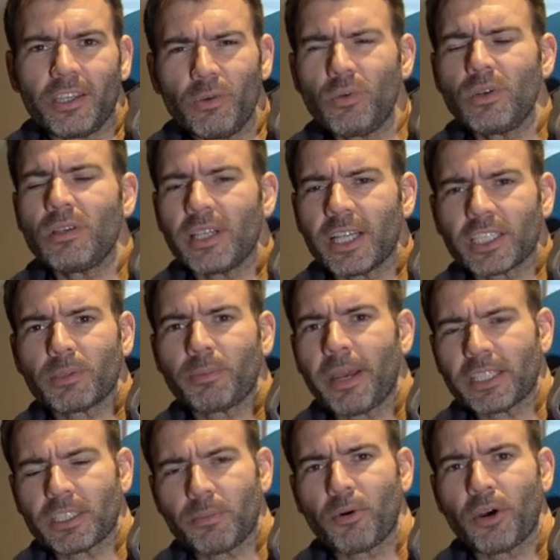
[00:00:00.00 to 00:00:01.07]
You wouldn't
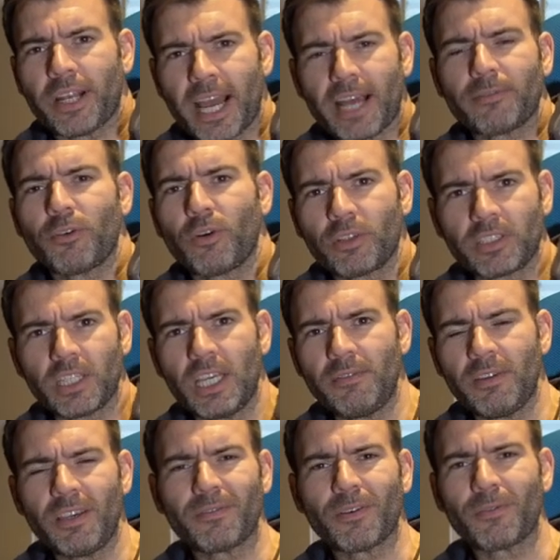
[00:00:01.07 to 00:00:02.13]
expect to put an advert on
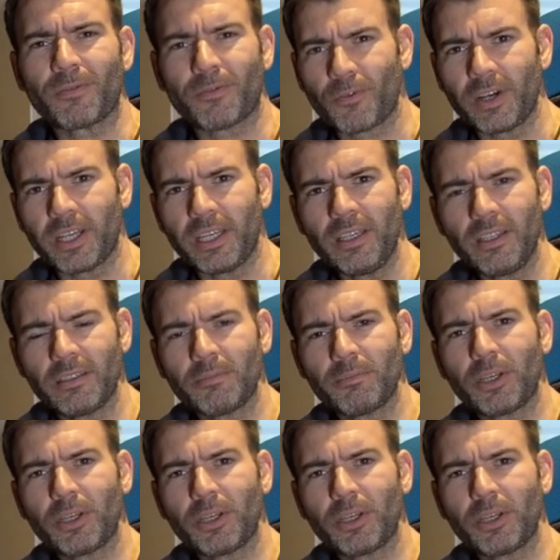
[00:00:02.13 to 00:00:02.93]
TV for free